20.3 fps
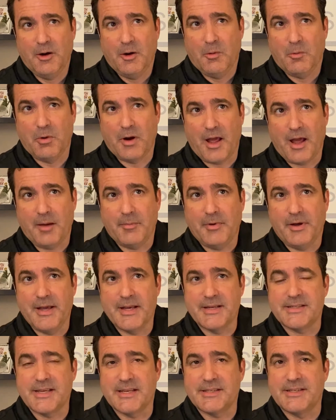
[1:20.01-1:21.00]
reliable
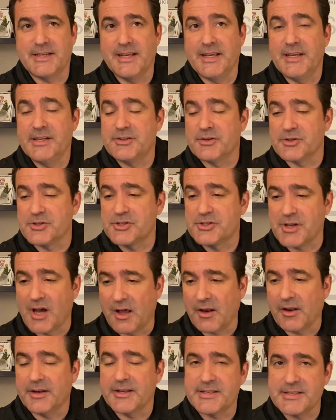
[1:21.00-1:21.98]
SSDs or
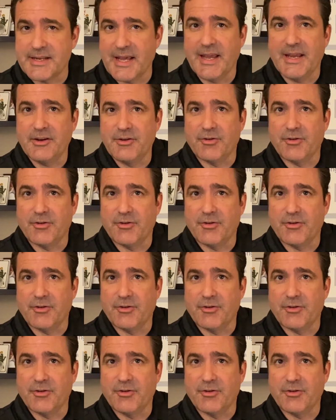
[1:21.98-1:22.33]
solid-state